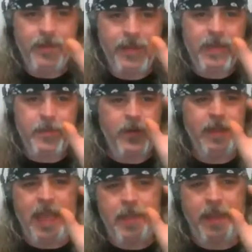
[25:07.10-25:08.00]
they get about
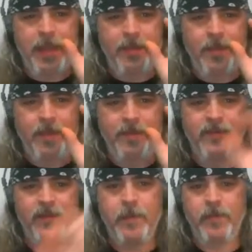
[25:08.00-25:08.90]
yay big, and then they
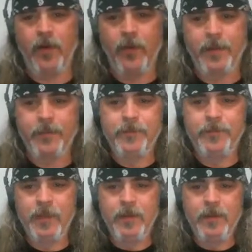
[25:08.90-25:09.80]
just stop growing.
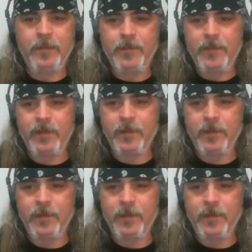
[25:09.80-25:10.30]
So